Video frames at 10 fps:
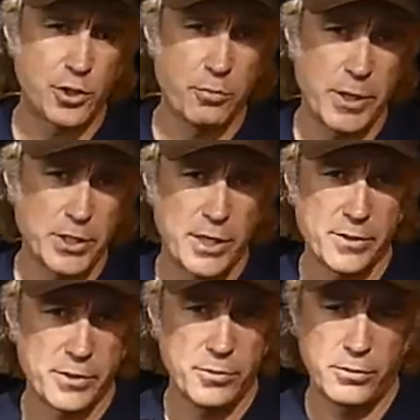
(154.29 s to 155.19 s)
too much air,
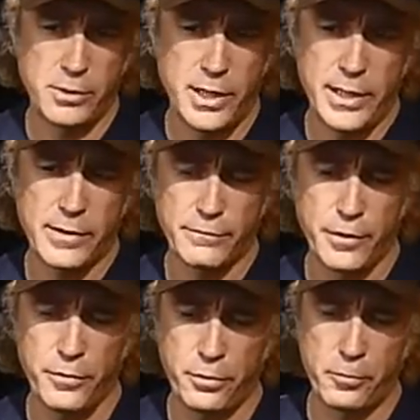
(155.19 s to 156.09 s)
so it'll let air
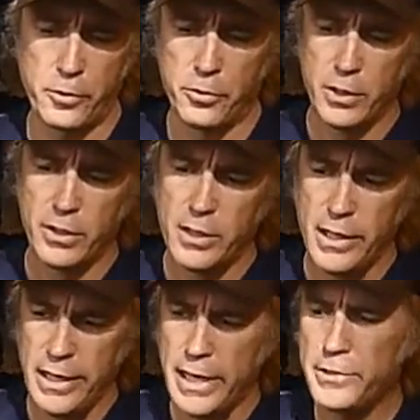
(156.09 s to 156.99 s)
flow through.
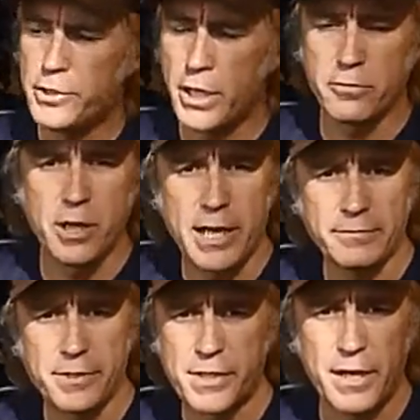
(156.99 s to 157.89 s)
In general, I
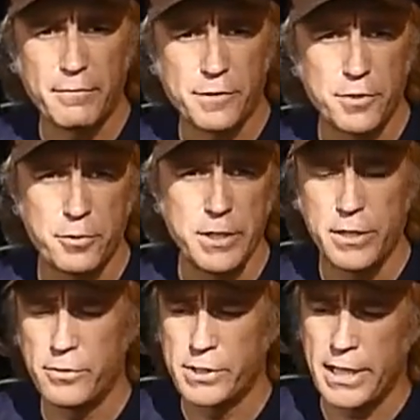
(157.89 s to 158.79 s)
have to say for street
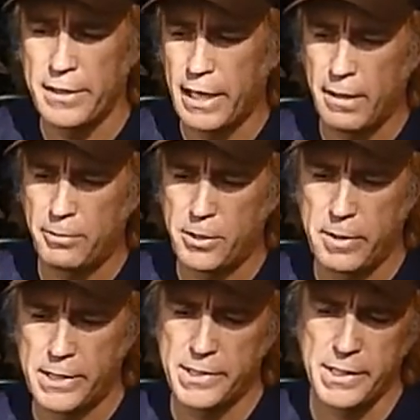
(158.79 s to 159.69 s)
use, anything up to
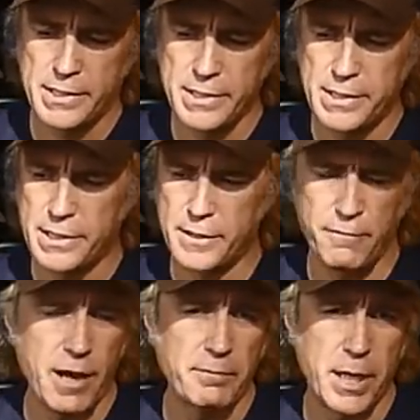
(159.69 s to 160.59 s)
about 60,
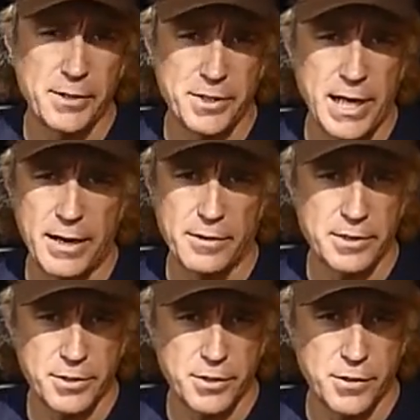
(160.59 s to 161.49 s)
65 miles an hour,
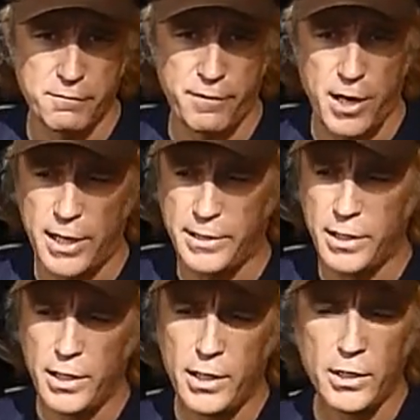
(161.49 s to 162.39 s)
it's just fine.
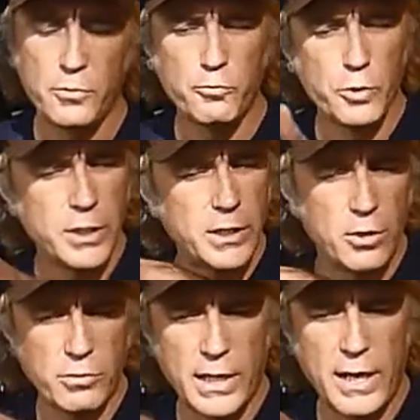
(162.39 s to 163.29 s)
You really
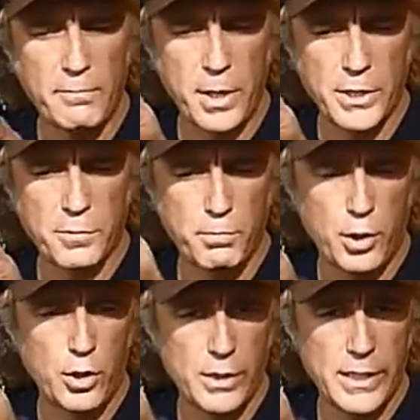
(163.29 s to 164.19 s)
don't get much
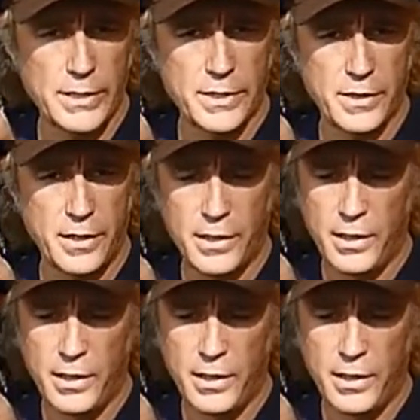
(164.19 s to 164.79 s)
pull against the